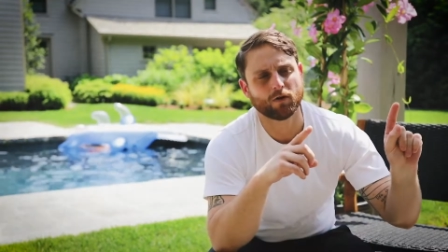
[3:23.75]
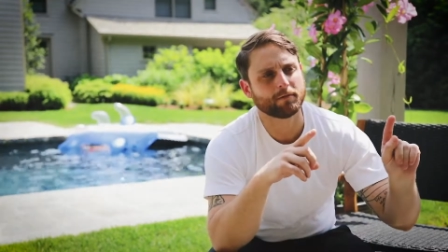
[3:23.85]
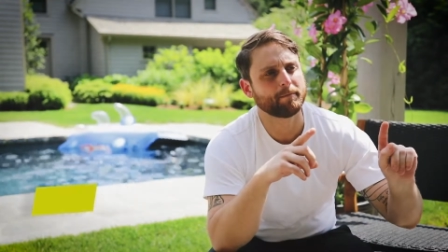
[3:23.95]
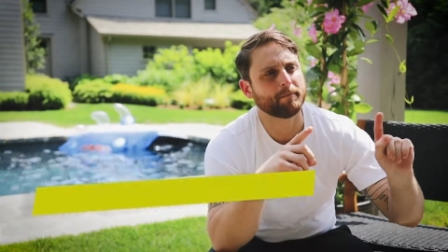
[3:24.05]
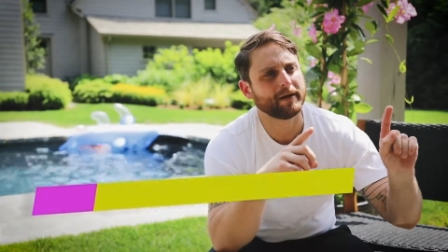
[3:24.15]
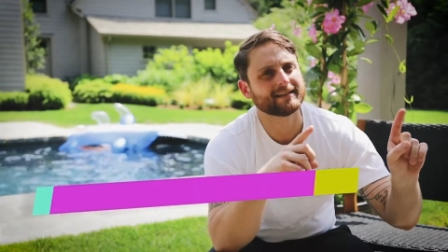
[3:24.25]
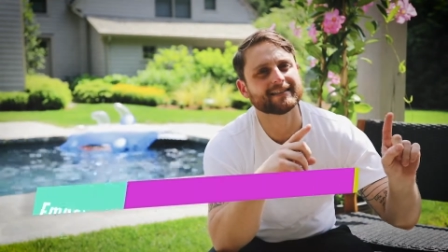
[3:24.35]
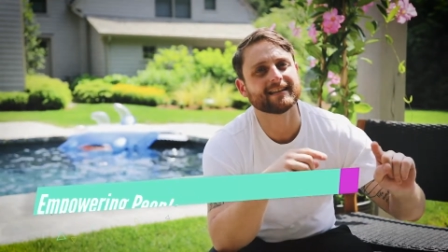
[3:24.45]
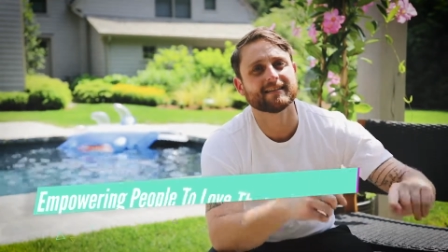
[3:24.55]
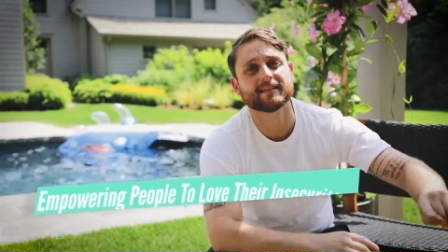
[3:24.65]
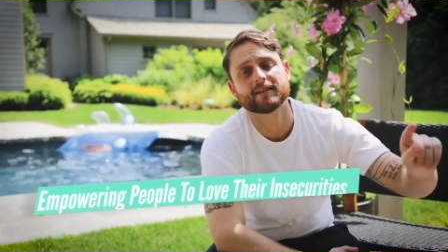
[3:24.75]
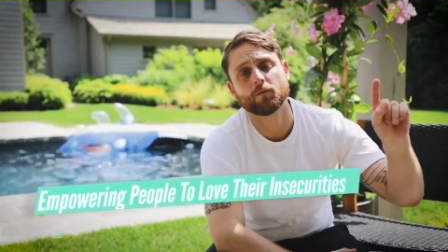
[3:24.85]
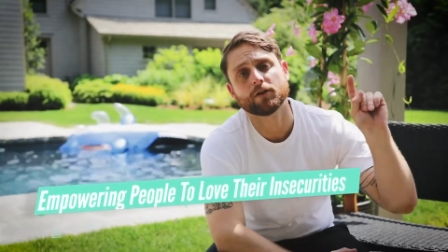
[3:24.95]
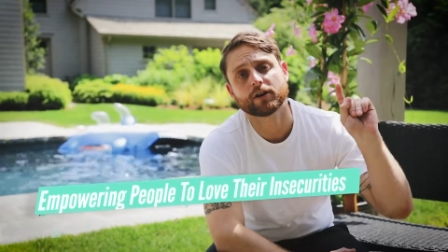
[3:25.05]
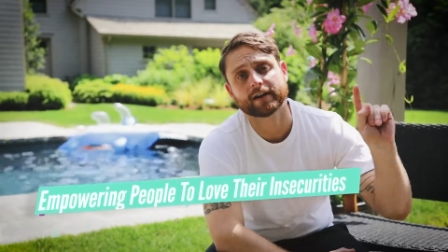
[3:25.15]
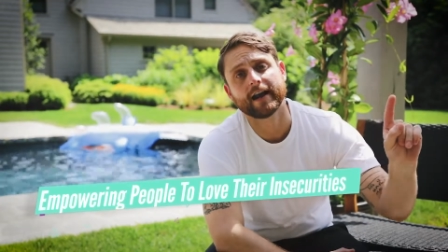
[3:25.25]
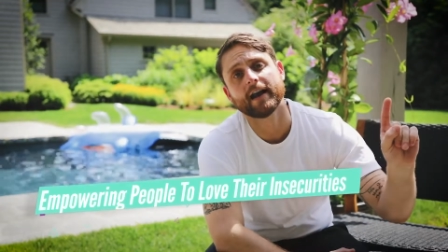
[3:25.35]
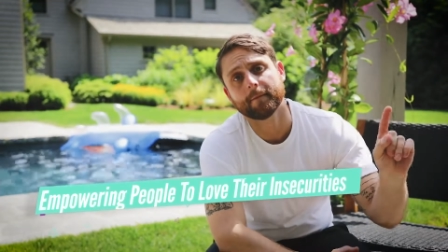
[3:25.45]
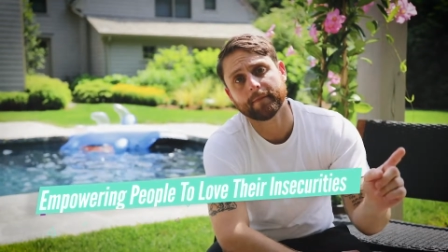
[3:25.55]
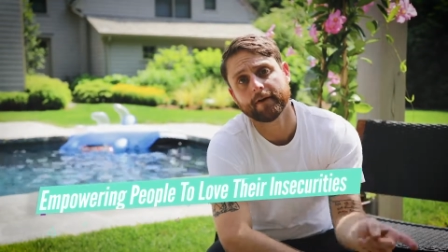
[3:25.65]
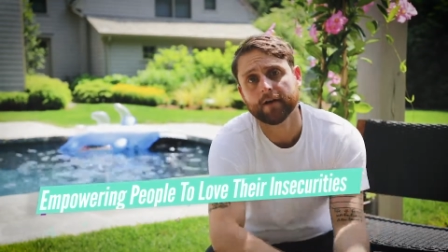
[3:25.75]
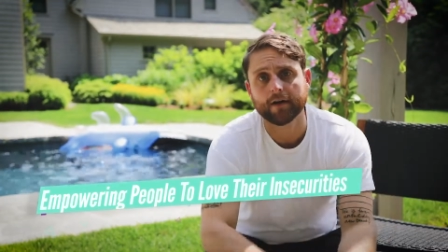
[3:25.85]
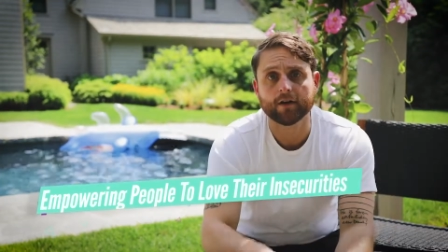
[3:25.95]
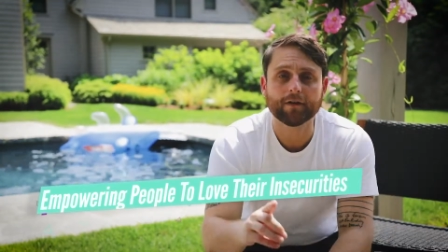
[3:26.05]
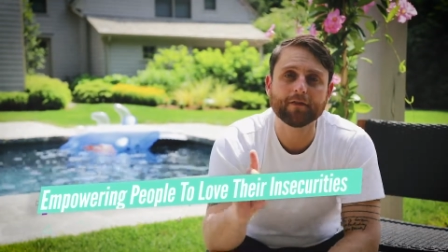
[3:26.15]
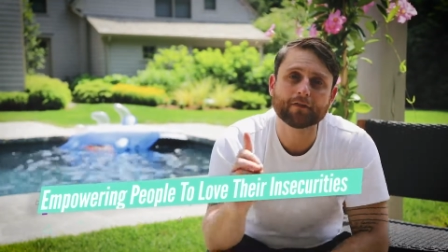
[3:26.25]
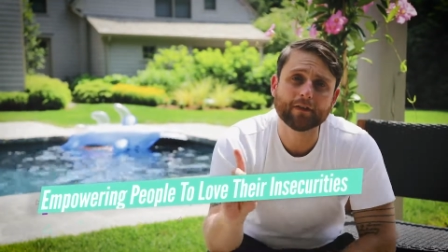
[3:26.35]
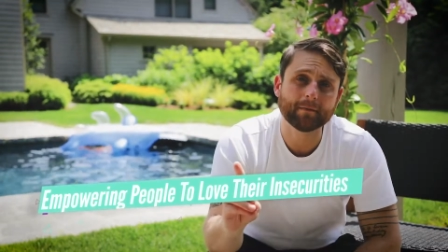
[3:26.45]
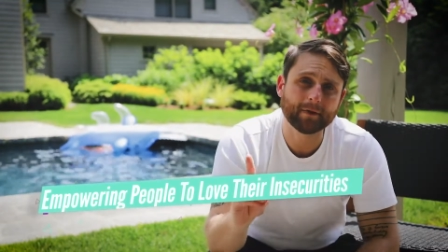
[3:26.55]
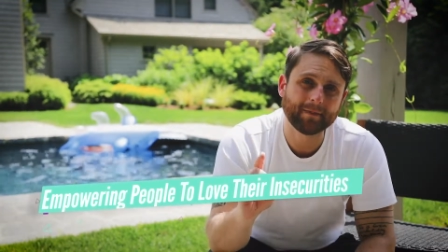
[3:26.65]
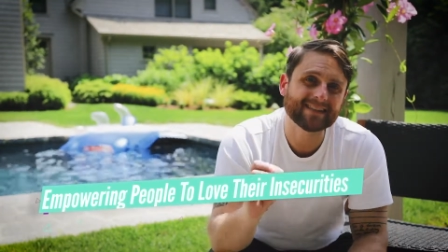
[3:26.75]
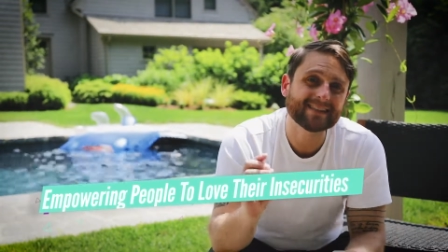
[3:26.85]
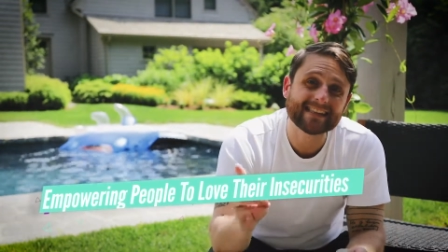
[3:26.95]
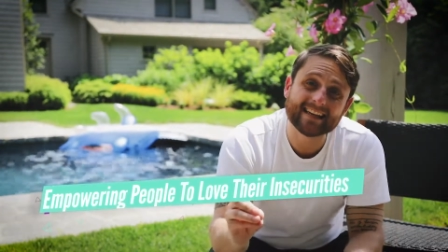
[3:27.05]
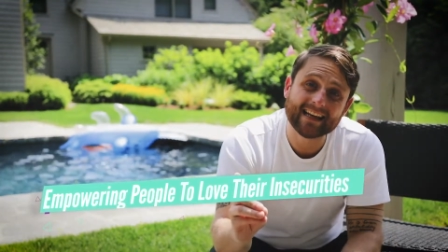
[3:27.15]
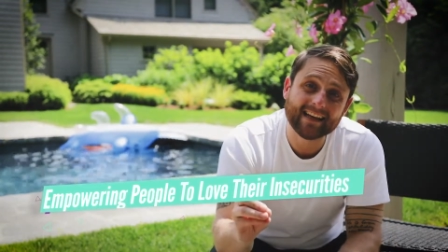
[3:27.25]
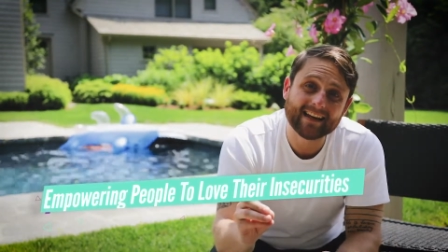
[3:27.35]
One basic sense is when you're at camp, you have the freedom to be silly